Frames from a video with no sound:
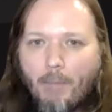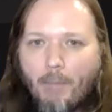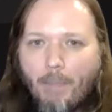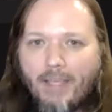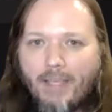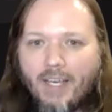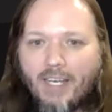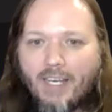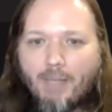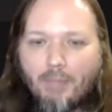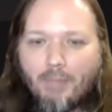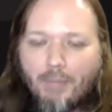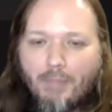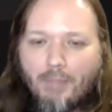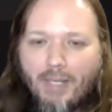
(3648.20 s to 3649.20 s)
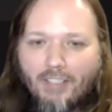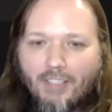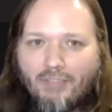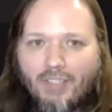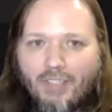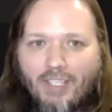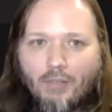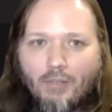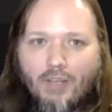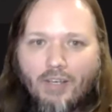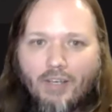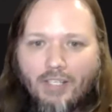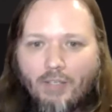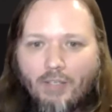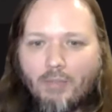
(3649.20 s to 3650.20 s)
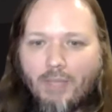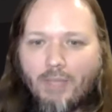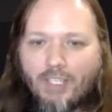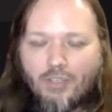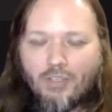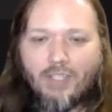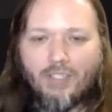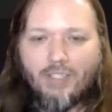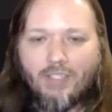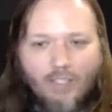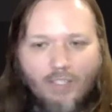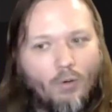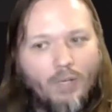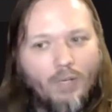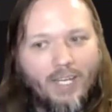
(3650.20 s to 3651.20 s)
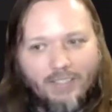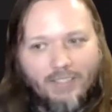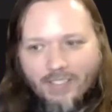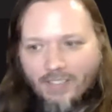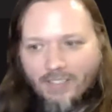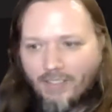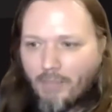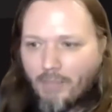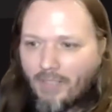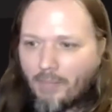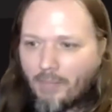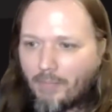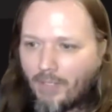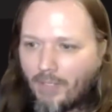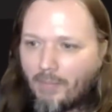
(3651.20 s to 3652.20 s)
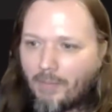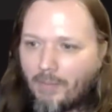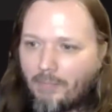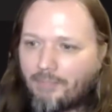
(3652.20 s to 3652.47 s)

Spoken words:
cut up and prepare our video and audio to make sure that the codec doesn't become a problem.